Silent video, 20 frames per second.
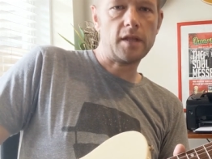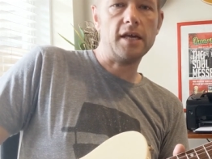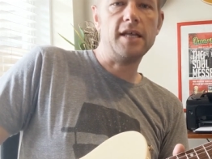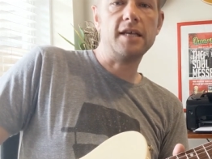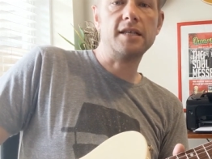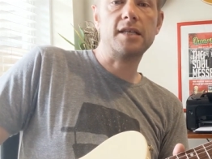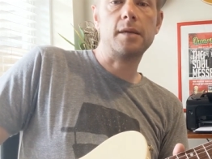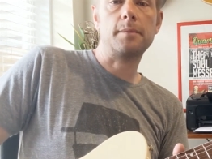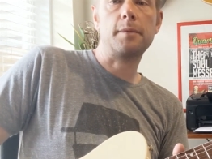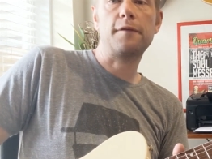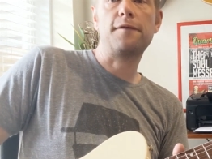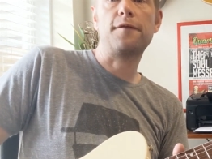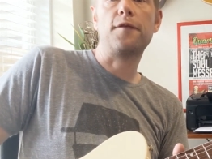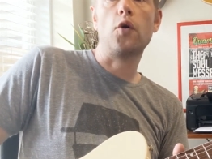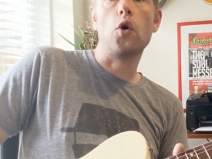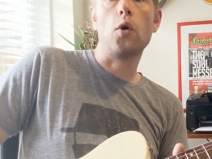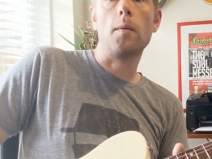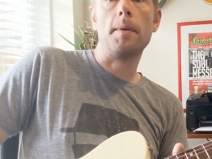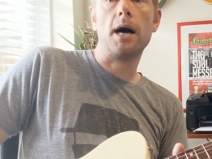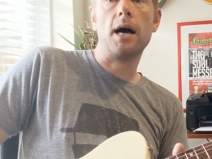there's going to be
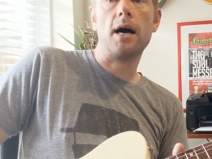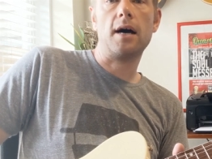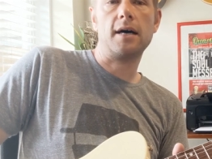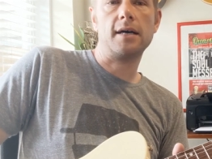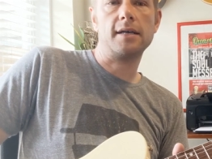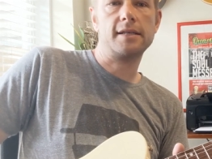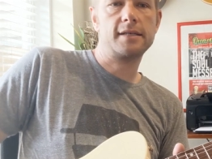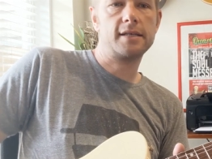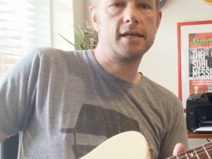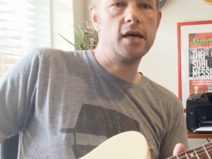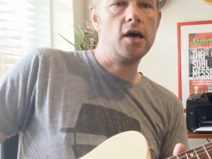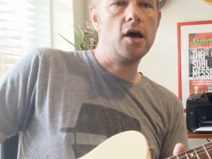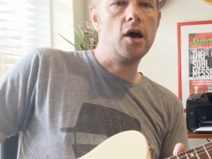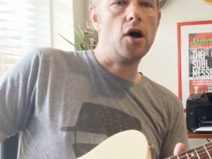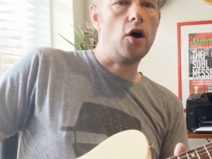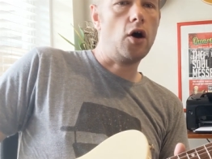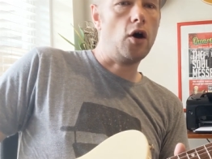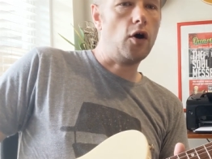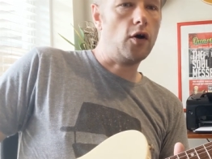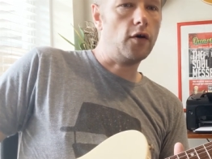four bars
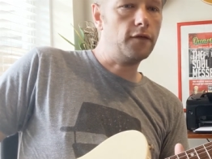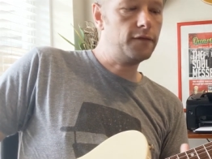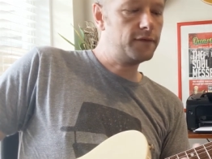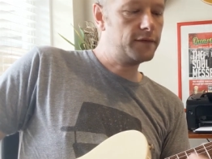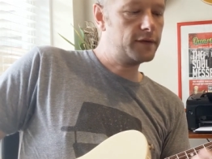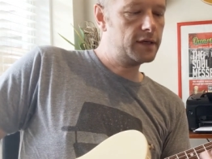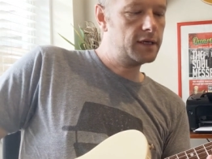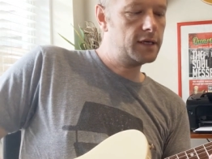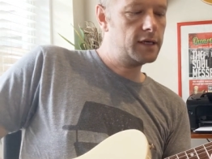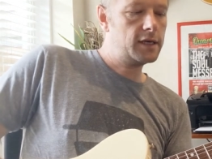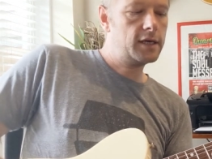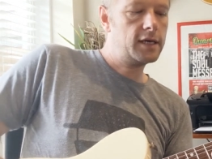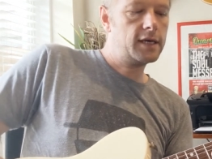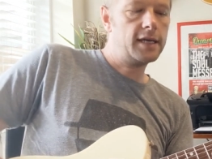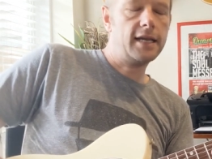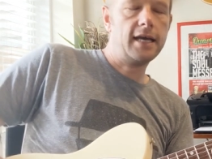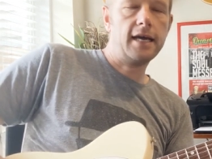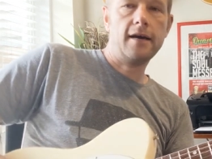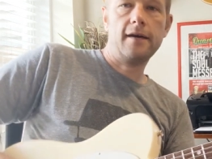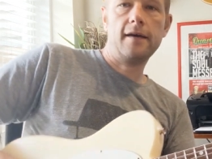of.
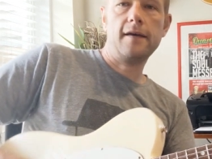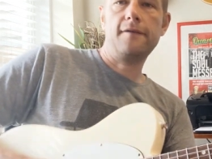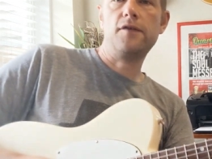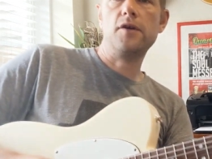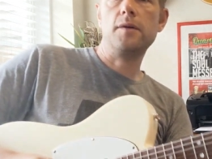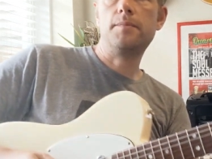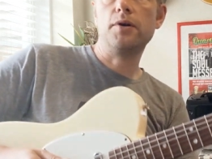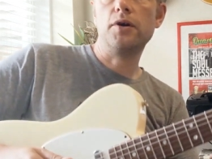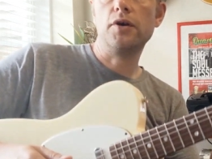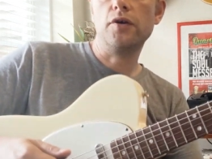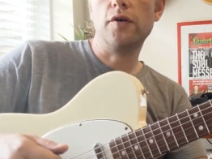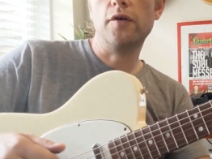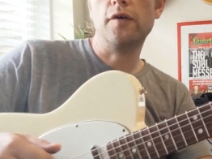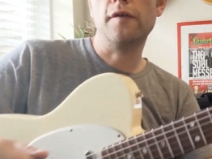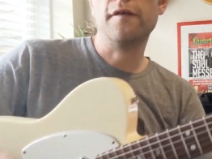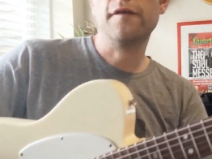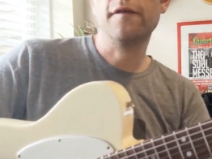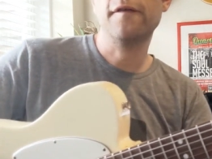Now, if you put your